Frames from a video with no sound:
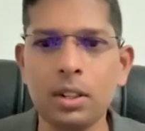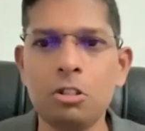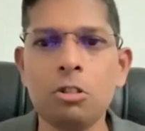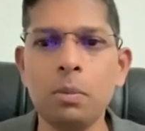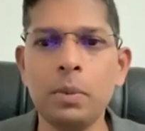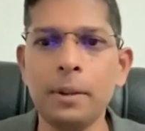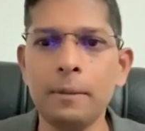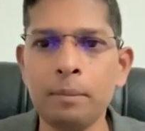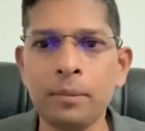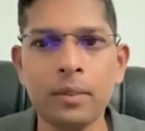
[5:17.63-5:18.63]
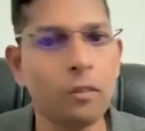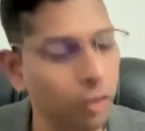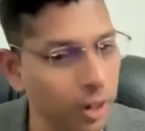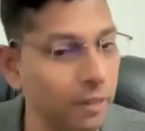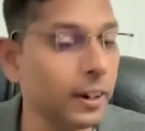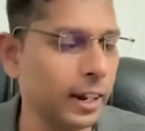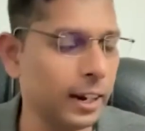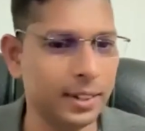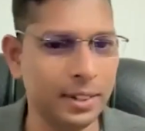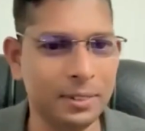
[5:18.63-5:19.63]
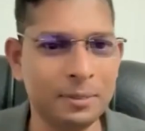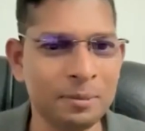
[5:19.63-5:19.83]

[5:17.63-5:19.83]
it will be very, very healthy.